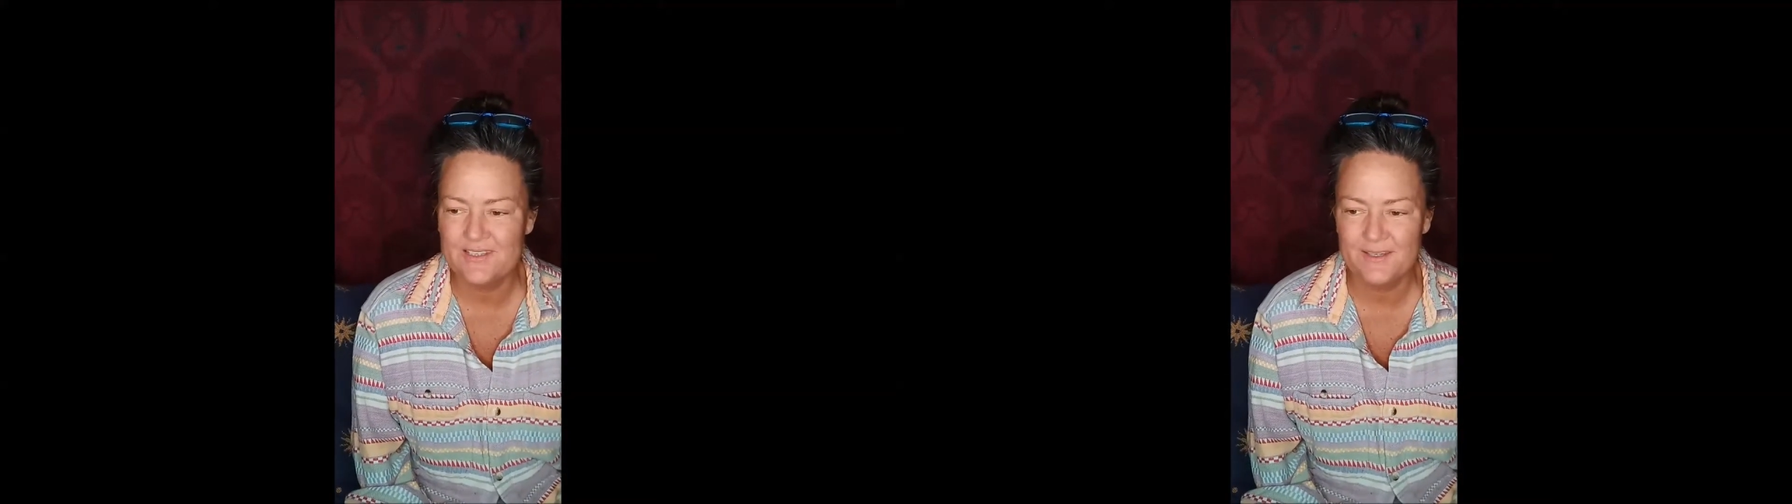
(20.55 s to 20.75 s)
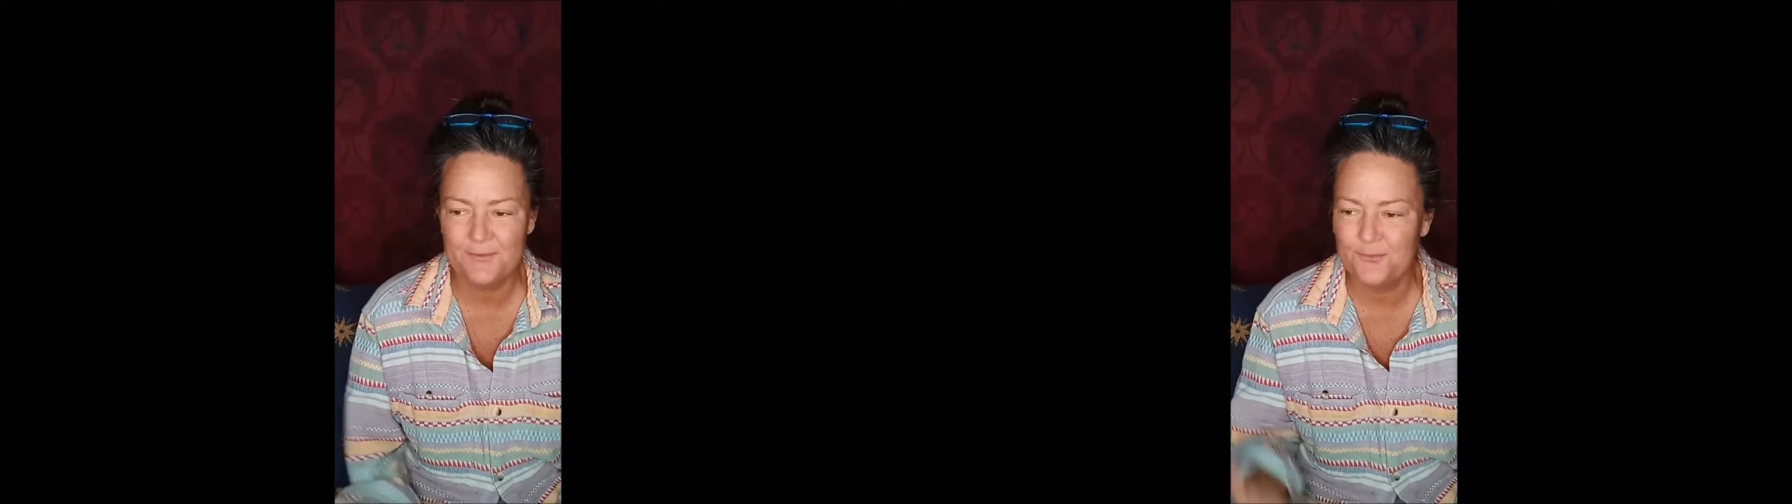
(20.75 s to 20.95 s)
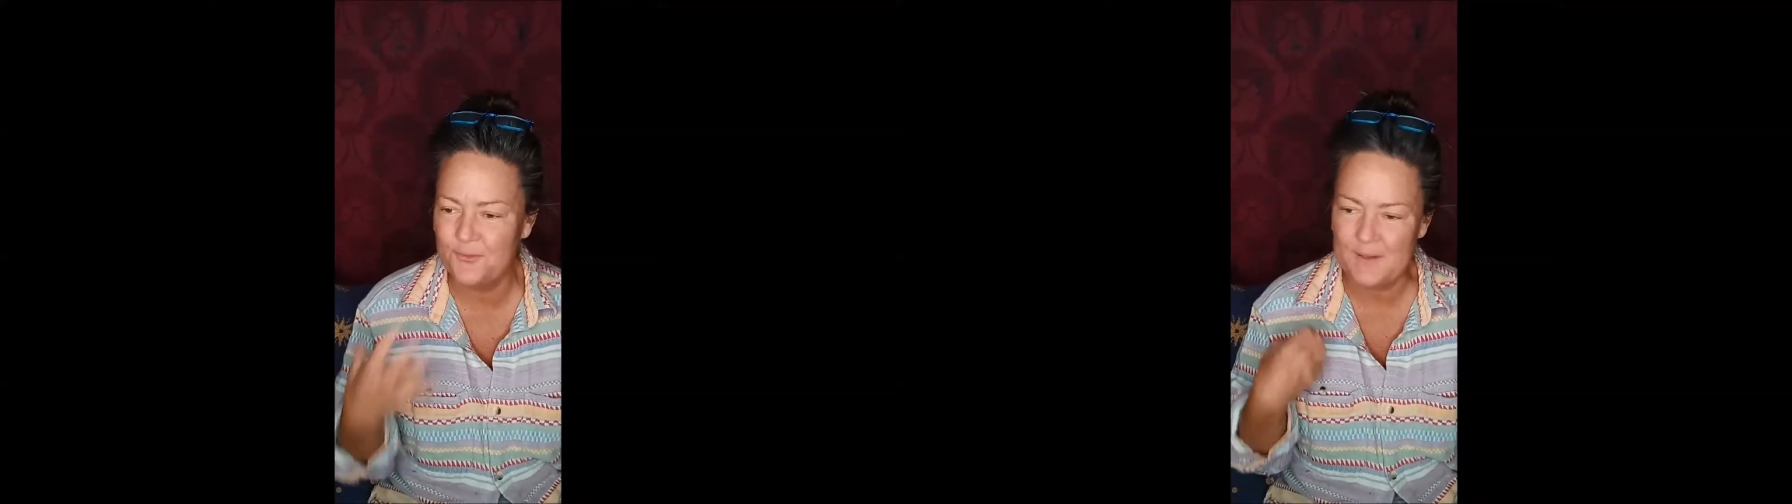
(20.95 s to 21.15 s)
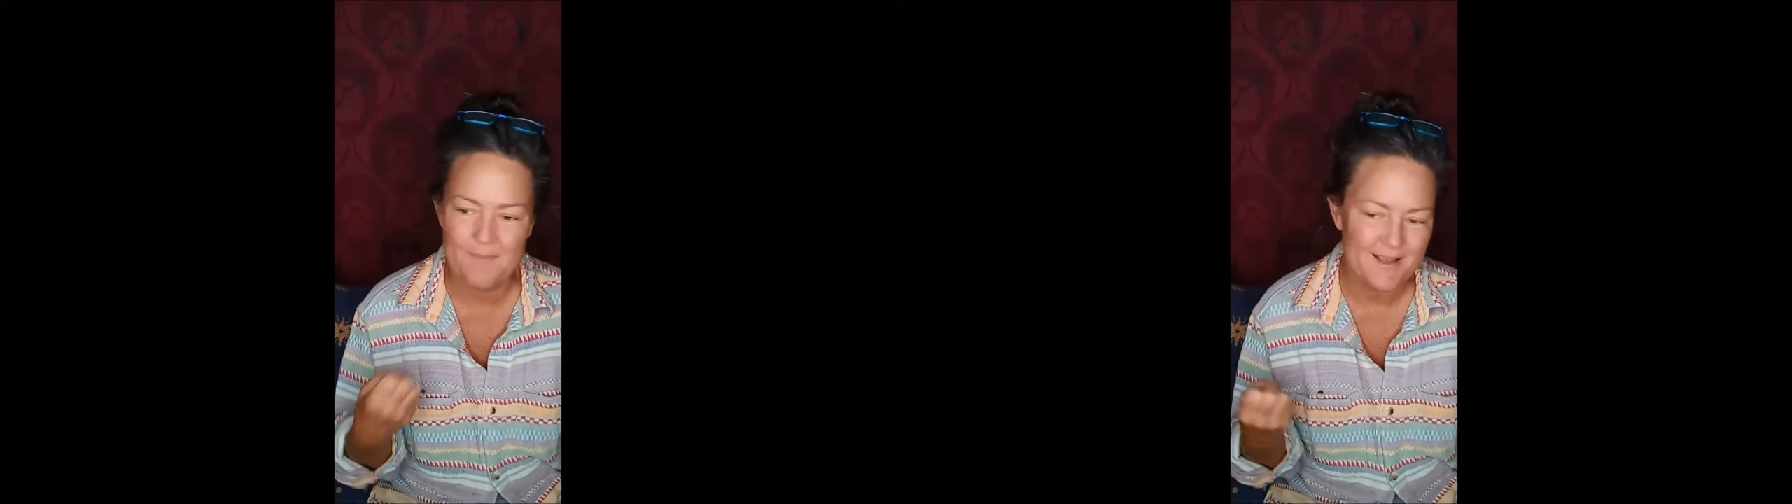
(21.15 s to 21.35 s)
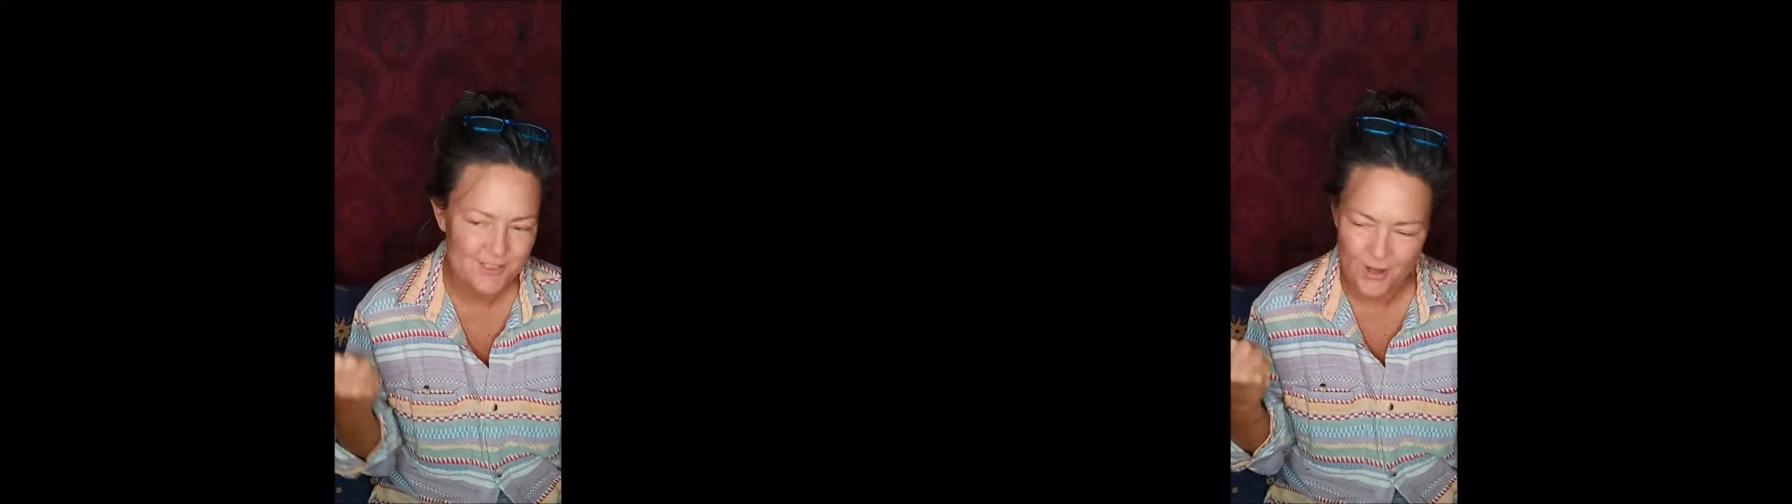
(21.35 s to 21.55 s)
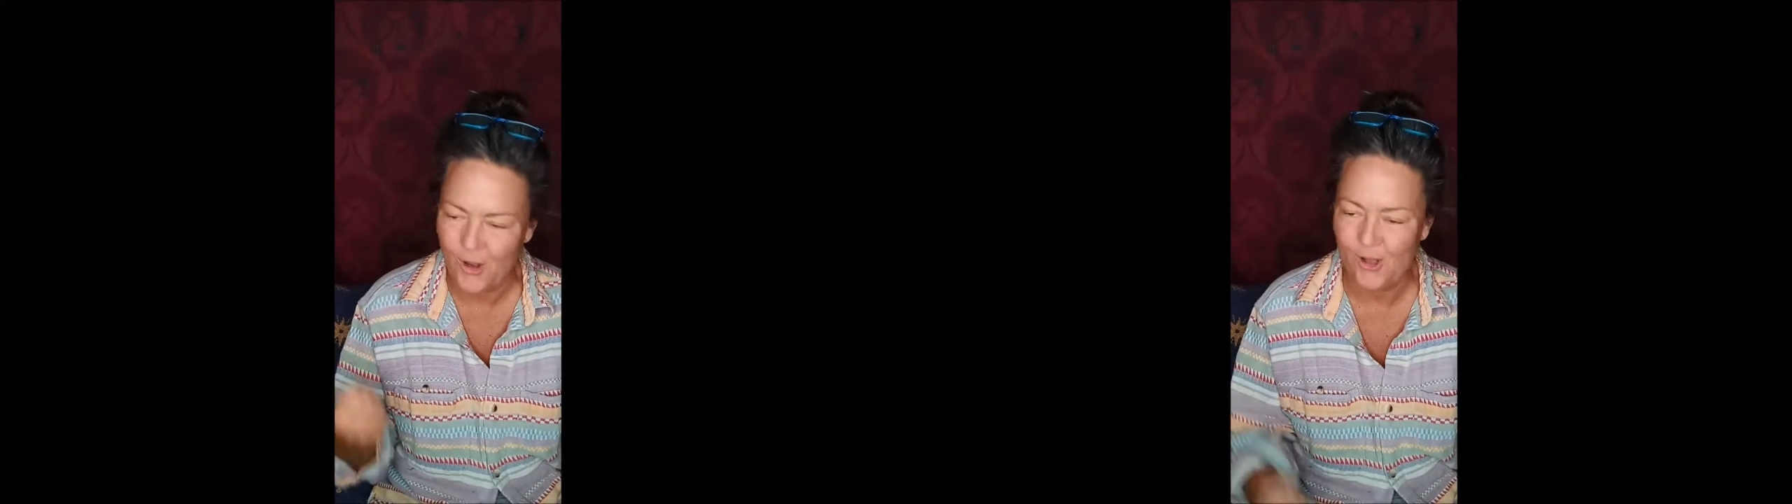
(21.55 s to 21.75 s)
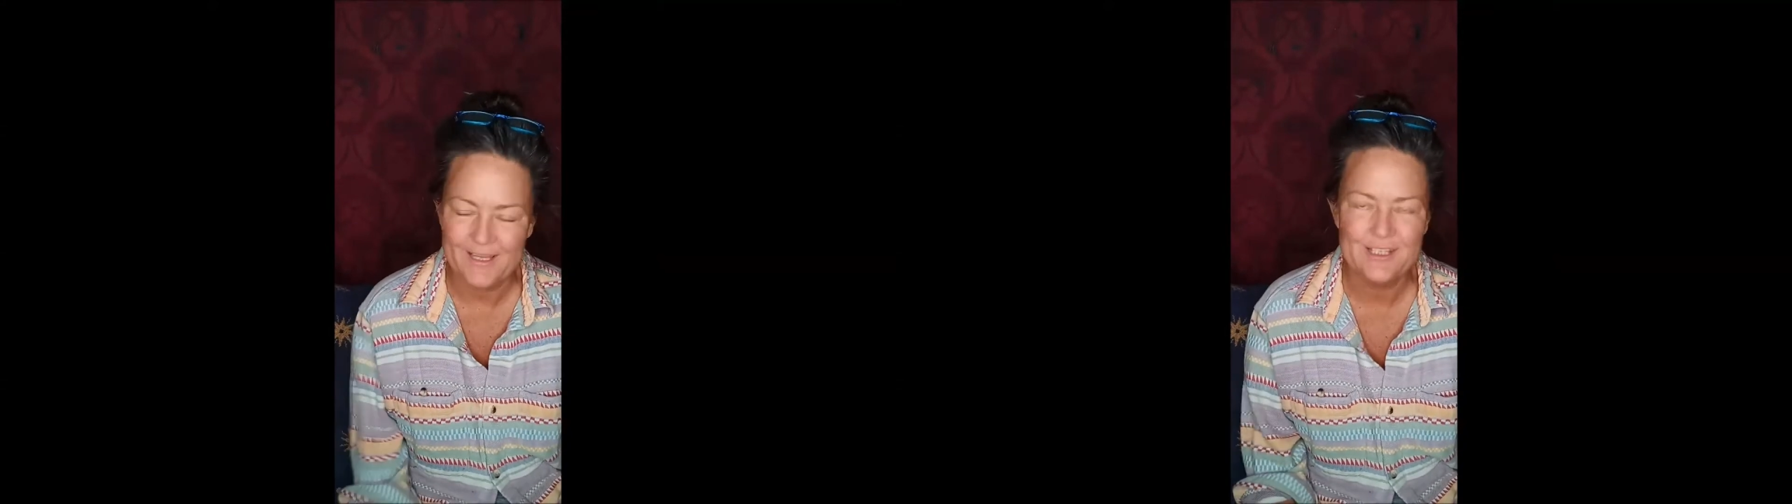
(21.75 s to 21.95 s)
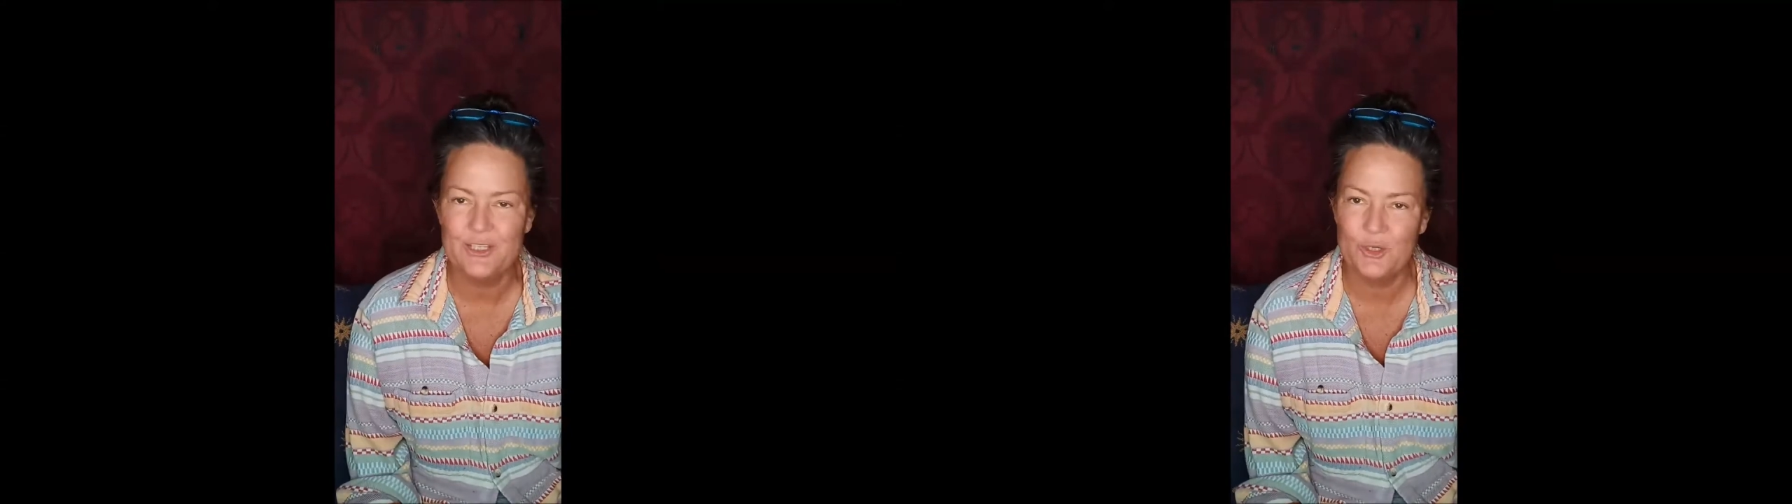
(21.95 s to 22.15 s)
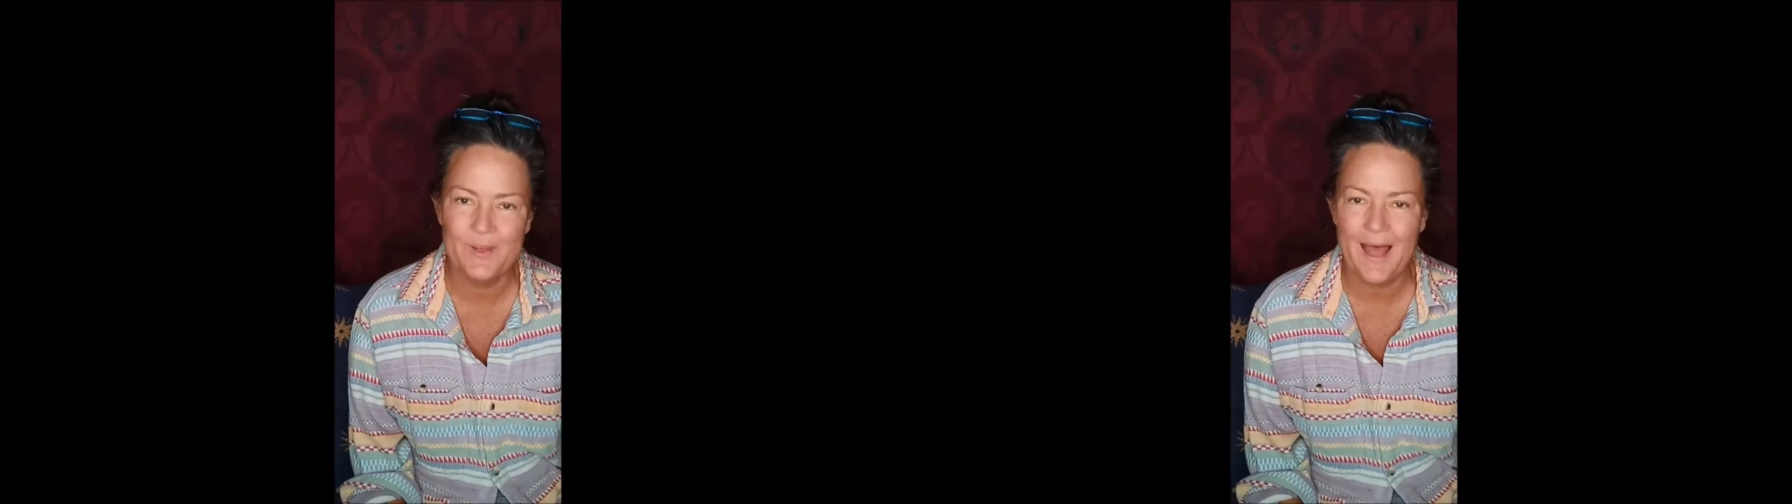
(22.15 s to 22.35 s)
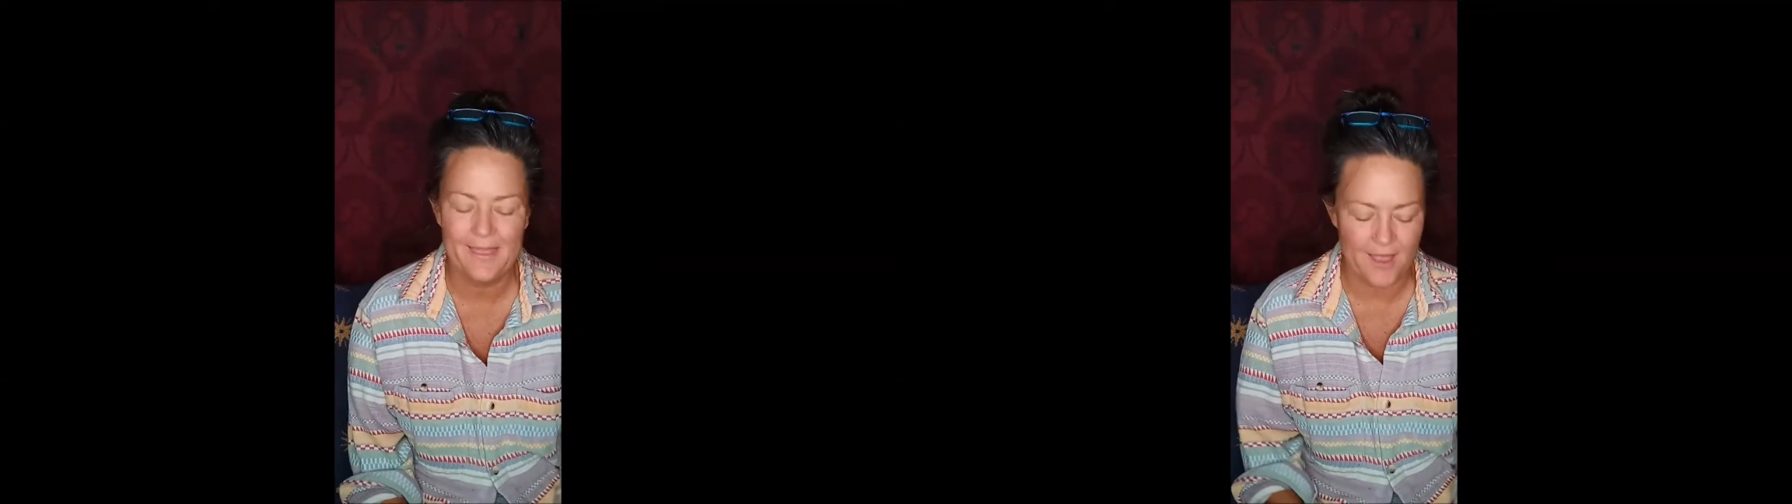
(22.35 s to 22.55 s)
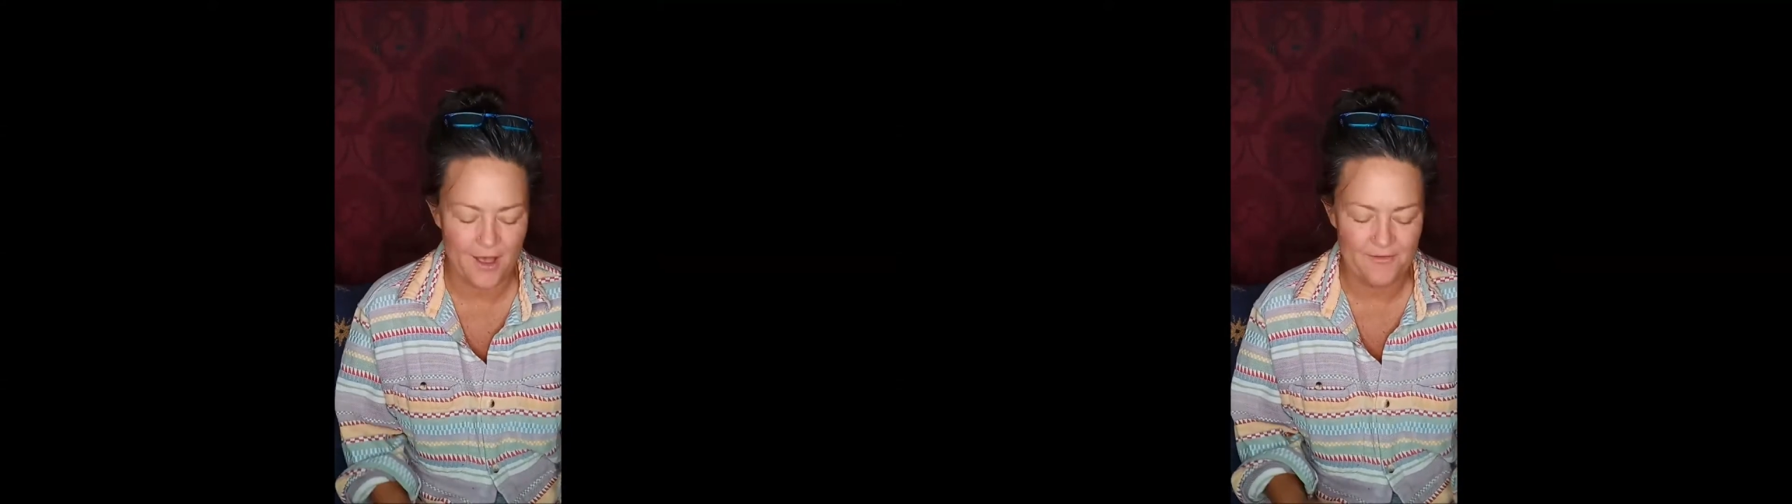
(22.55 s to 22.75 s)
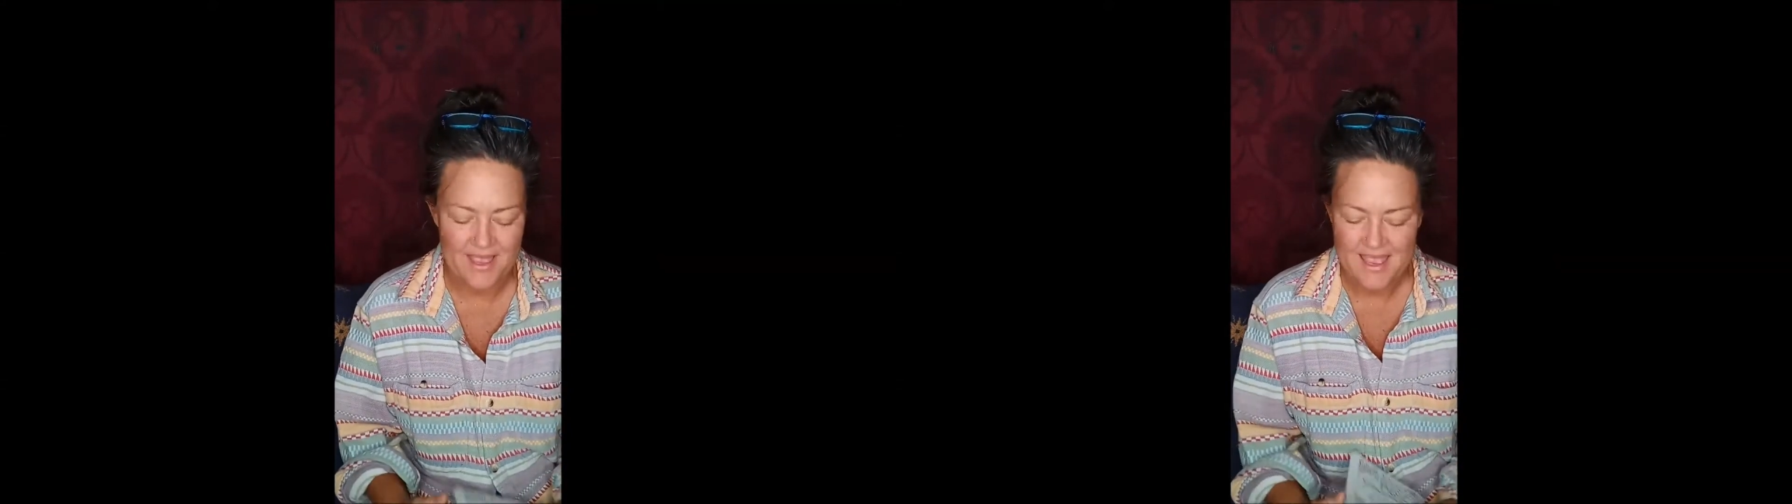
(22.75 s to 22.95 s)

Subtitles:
to feed my soul and do what I love,